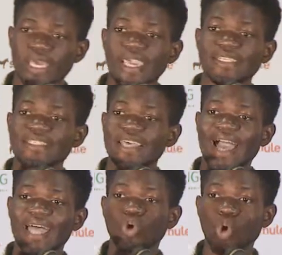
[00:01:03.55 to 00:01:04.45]
It is
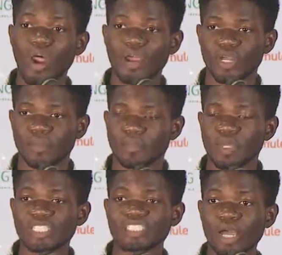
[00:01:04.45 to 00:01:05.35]
an ORM.
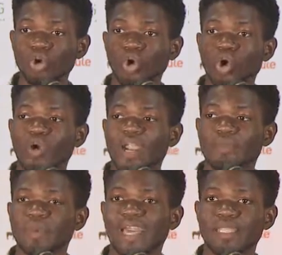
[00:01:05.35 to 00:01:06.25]
Django
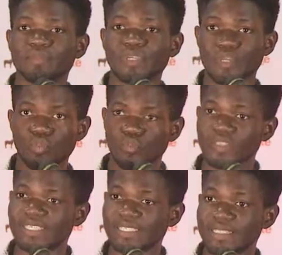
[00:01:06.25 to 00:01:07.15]
ORM can be removed.
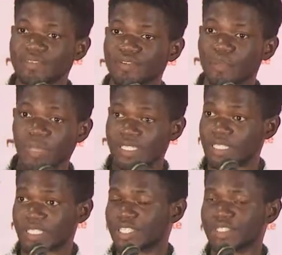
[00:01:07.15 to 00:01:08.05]
It is
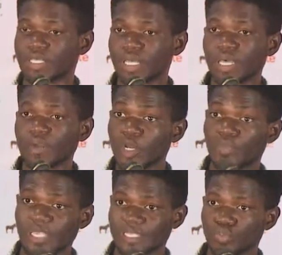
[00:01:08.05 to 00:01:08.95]

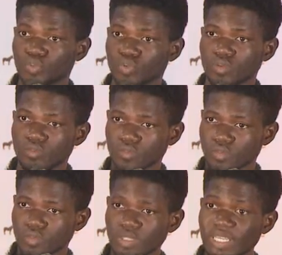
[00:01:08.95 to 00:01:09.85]
replaceable.
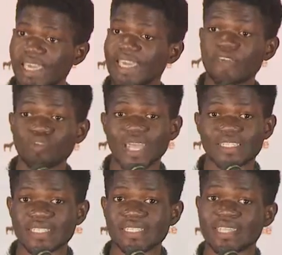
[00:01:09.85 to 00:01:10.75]
Even
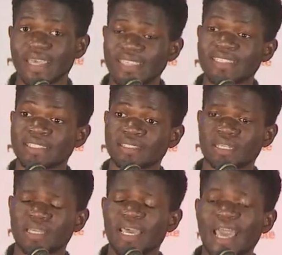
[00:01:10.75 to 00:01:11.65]
at
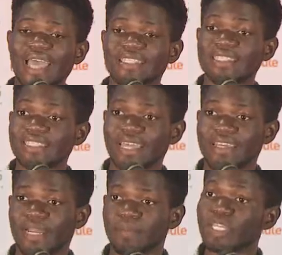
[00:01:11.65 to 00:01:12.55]

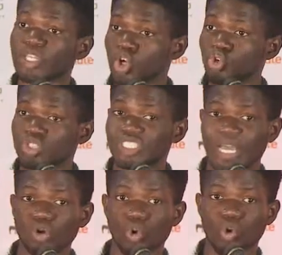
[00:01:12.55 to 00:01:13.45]
Instagram, they don't use
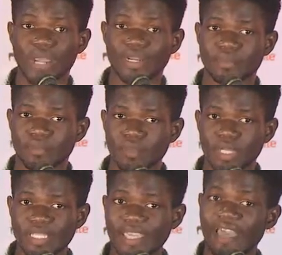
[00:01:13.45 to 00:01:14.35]
Django ORM.
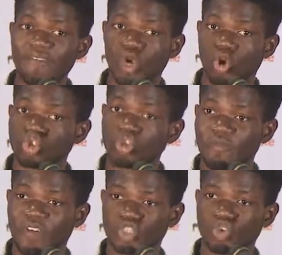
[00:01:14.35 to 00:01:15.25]
They have a
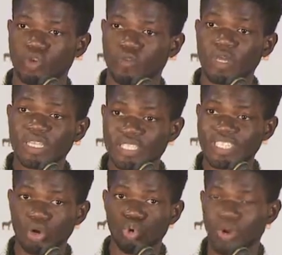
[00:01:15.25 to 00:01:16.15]
custom version of the
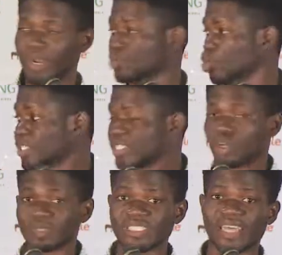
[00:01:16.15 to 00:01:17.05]
Django ORM. So it is
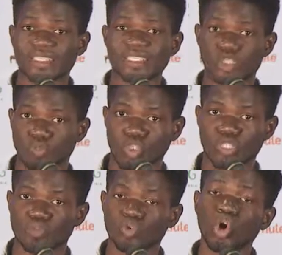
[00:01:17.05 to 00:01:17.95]
something that is
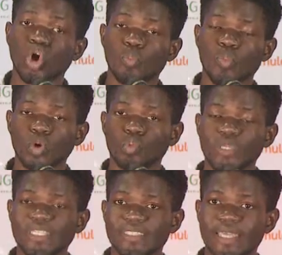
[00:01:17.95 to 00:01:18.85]
possible, but
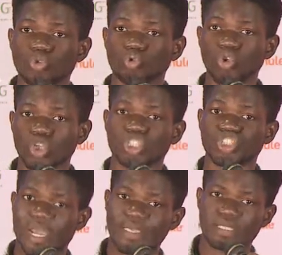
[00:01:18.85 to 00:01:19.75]
we tend to not
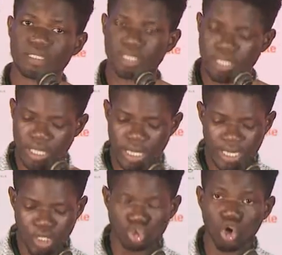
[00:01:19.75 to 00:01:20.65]
try it.
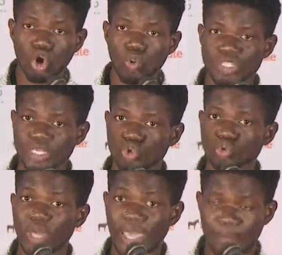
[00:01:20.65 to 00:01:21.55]
Django
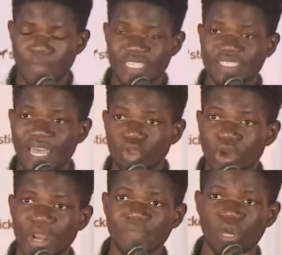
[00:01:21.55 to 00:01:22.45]
is an
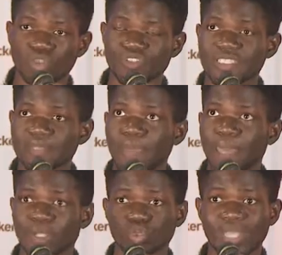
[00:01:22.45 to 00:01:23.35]
ORM that was written by a
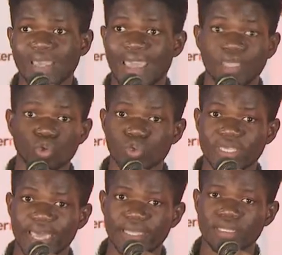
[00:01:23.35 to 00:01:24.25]
particular guy. I don't know the
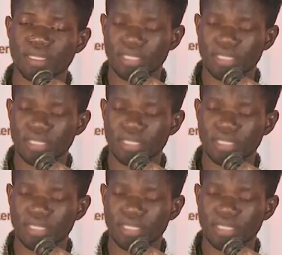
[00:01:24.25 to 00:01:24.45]
guy.